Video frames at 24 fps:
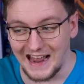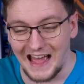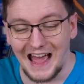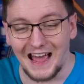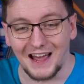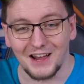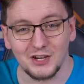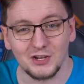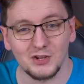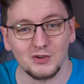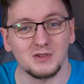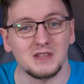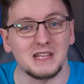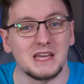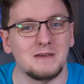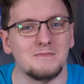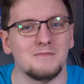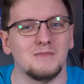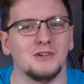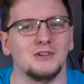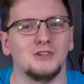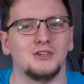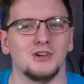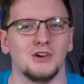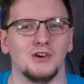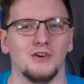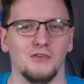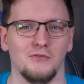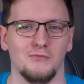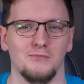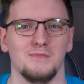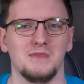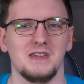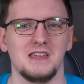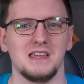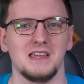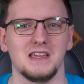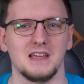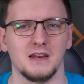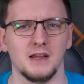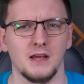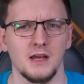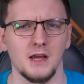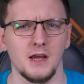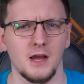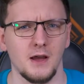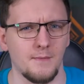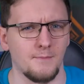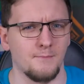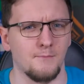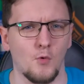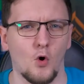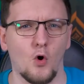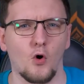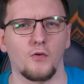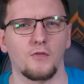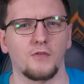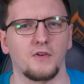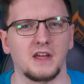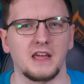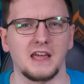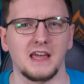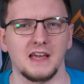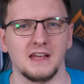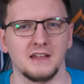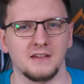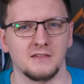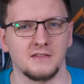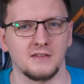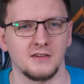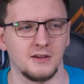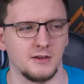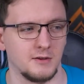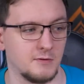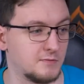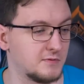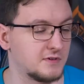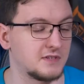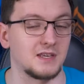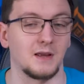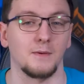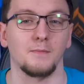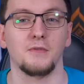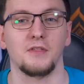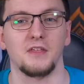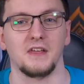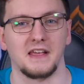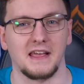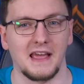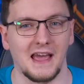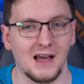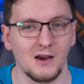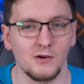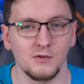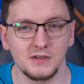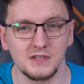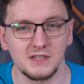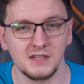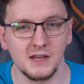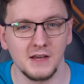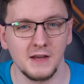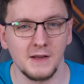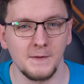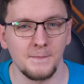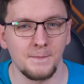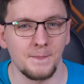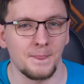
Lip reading: an actual image of me and morphing it into something else.